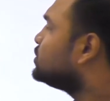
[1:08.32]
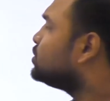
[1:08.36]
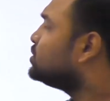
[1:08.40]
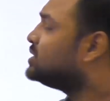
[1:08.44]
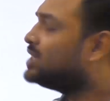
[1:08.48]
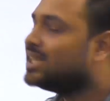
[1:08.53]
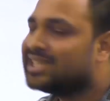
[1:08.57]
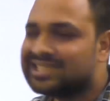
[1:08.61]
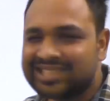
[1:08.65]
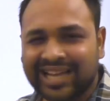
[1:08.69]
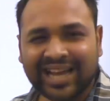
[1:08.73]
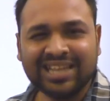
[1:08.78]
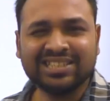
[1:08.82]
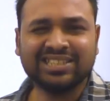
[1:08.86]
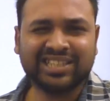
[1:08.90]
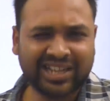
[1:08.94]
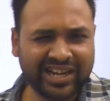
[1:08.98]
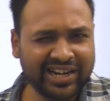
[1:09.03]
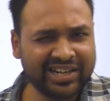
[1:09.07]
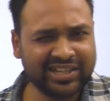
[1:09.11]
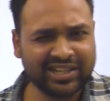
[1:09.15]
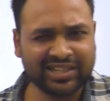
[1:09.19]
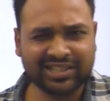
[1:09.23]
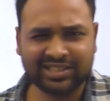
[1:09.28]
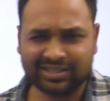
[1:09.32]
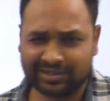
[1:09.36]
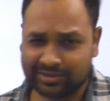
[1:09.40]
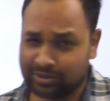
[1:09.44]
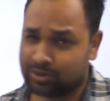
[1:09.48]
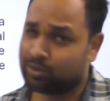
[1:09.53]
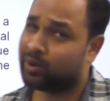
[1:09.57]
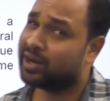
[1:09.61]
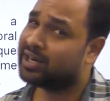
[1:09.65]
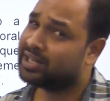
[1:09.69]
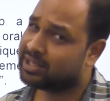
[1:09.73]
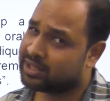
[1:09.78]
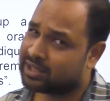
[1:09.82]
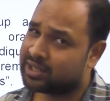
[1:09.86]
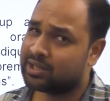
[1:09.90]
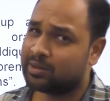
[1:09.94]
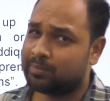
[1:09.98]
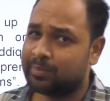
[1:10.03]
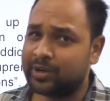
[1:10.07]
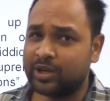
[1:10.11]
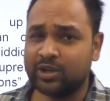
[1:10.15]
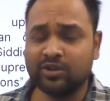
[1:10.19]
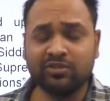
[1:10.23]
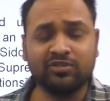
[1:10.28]
So this has created quite
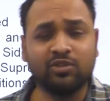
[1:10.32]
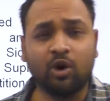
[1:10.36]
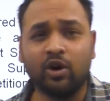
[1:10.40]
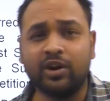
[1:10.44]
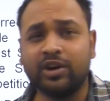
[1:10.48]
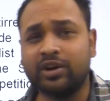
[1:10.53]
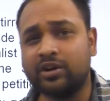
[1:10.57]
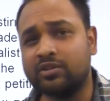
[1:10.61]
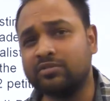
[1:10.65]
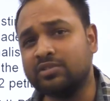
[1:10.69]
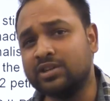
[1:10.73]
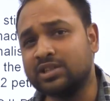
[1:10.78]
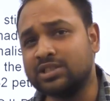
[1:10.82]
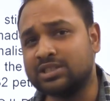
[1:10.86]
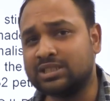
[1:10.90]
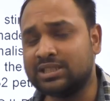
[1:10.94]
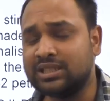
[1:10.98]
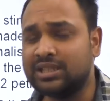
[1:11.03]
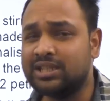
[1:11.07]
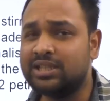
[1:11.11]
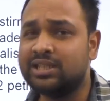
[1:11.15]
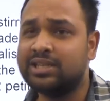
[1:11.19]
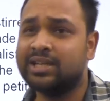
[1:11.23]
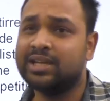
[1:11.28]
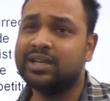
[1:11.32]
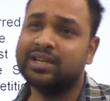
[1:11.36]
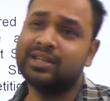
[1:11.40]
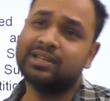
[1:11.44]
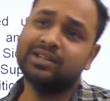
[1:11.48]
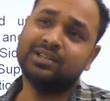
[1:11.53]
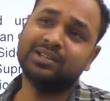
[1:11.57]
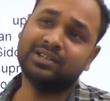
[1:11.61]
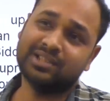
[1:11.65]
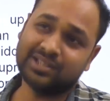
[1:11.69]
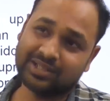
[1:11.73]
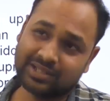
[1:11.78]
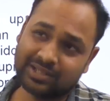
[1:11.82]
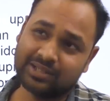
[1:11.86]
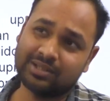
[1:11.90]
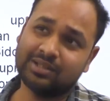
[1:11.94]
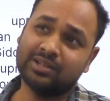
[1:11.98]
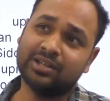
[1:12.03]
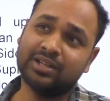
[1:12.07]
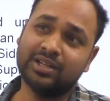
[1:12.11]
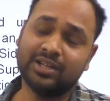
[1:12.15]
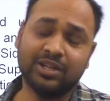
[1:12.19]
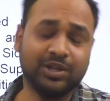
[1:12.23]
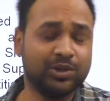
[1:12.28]
a bit of controversy in
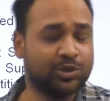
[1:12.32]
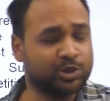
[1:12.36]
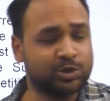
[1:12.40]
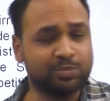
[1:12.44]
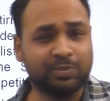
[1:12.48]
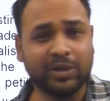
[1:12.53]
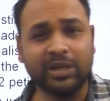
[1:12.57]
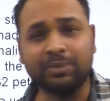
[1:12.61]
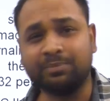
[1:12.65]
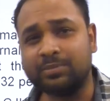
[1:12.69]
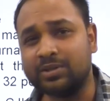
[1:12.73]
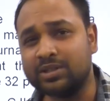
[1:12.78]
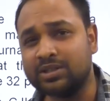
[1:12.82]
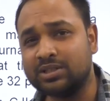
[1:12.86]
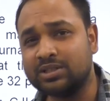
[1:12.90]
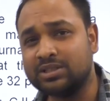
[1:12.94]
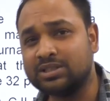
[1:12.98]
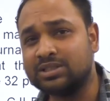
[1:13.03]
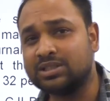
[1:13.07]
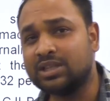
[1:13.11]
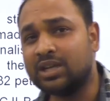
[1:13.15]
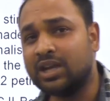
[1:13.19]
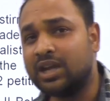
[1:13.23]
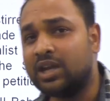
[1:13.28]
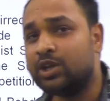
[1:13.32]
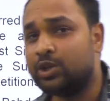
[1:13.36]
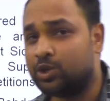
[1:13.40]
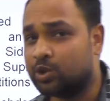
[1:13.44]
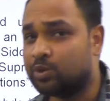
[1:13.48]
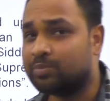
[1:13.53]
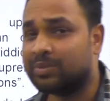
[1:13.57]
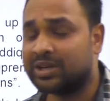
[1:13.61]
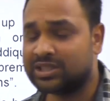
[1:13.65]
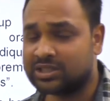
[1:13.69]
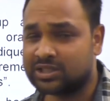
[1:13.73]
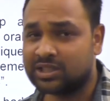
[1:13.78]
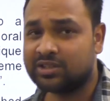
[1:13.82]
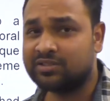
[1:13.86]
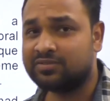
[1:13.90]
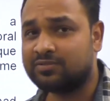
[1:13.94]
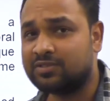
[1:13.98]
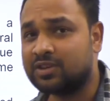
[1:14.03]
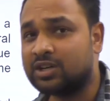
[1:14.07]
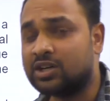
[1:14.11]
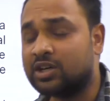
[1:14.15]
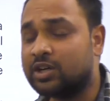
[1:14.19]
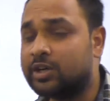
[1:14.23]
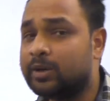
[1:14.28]
newspapers. You must
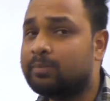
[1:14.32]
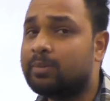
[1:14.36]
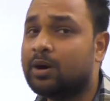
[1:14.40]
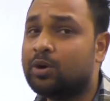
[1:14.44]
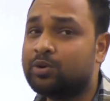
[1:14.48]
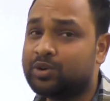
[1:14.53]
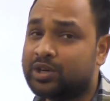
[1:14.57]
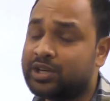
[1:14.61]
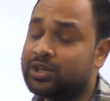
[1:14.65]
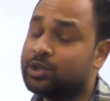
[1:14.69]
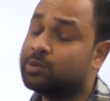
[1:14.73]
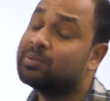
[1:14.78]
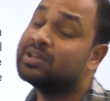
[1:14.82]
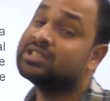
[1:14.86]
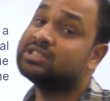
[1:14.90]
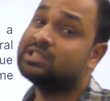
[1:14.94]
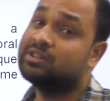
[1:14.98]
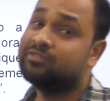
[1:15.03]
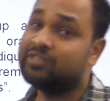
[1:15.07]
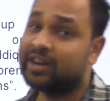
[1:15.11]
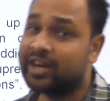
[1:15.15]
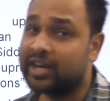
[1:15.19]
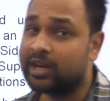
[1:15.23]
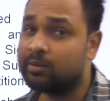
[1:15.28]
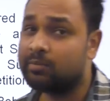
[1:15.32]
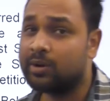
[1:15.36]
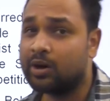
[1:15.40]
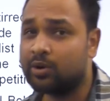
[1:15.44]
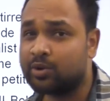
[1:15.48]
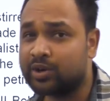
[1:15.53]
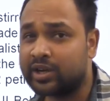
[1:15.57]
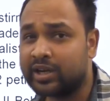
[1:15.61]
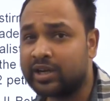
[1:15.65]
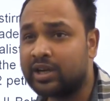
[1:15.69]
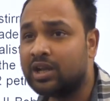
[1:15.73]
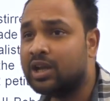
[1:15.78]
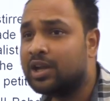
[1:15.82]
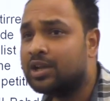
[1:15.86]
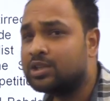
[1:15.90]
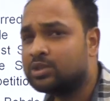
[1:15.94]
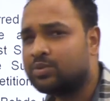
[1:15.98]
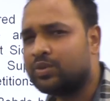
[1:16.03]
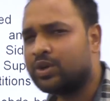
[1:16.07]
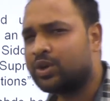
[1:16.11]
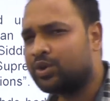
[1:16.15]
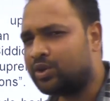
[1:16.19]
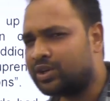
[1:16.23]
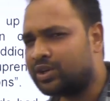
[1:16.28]
have heard about it, you must have read about it.
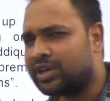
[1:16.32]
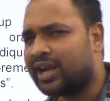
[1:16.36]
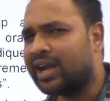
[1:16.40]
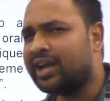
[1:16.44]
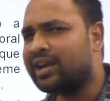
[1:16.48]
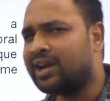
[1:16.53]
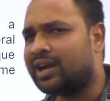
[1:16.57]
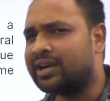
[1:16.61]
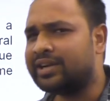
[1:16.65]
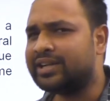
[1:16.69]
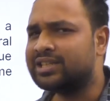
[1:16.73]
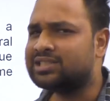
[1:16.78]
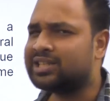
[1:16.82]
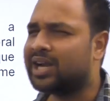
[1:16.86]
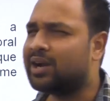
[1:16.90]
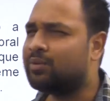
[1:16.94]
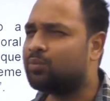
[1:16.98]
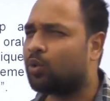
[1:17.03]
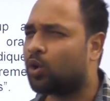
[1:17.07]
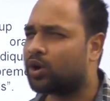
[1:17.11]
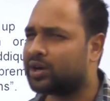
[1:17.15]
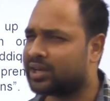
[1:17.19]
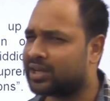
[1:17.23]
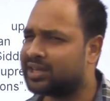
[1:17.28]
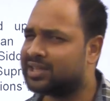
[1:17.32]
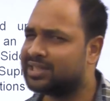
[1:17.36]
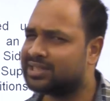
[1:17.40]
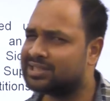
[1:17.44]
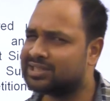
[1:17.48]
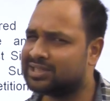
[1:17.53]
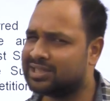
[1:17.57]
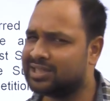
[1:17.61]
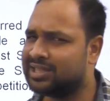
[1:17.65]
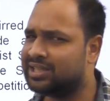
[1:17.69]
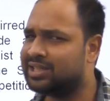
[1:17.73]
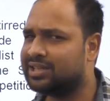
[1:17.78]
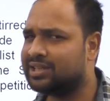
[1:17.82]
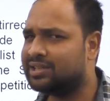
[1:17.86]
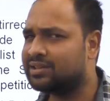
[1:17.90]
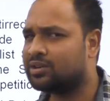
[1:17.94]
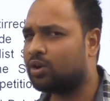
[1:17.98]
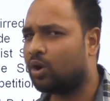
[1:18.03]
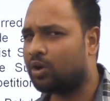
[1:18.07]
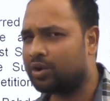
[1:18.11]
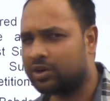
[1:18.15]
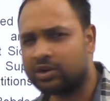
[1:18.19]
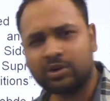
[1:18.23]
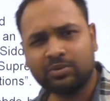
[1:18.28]
So we're going to try and understand what is the
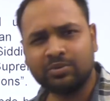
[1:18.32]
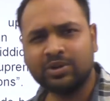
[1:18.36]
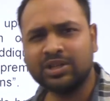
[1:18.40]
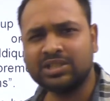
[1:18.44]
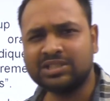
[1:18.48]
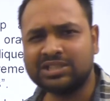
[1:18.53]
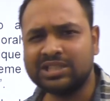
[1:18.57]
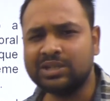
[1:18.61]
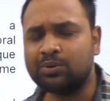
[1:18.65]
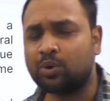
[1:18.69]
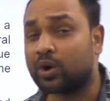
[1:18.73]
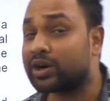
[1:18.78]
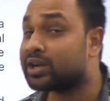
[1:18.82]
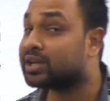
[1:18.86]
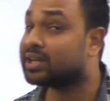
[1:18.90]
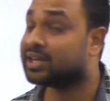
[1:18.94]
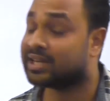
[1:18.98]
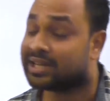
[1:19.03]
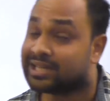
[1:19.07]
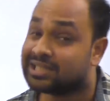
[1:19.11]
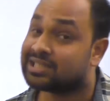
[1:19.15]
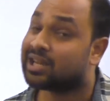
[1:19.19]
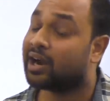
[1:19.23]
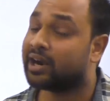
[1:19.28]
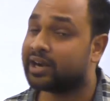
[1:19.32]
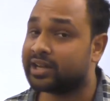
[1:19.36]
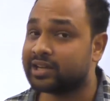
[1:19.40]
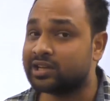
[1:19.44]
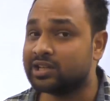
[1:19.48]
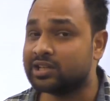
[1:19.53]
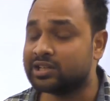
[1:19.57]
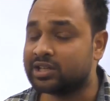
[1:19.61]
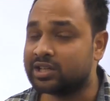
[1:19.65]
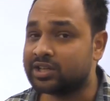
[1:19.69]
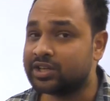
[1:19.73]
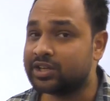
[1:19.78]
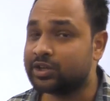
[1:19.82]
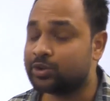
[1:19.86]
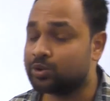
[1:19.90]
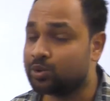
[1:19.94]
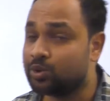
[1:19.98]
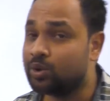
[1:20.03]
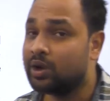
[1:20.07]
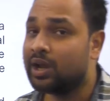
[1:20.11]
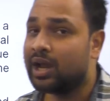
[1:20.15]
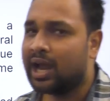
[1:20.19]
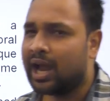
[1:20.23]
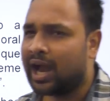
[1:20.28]
controversy, what is Article
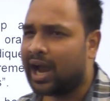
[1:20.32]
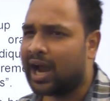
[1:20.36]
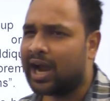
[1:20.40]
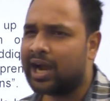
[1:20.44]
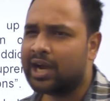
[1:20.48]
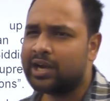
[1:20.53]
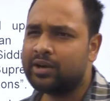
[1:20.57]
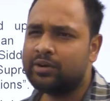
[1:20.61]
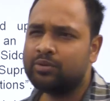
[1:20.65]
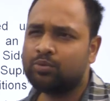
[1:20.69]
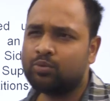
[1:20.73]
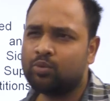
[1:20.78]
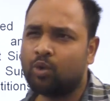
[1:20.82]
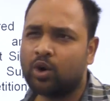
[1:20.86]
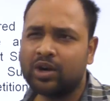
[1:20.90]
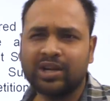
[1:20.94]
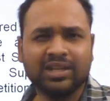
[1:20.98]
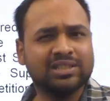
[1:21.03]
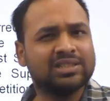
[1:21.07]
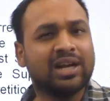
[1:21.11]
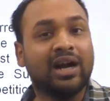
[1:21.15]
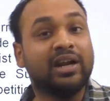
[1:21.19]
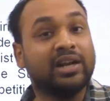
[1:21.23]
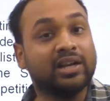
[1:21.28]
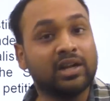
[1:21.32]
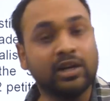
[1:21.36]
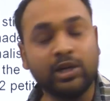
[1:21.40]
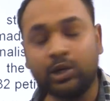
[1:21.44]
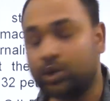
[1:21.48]
32 and what is Article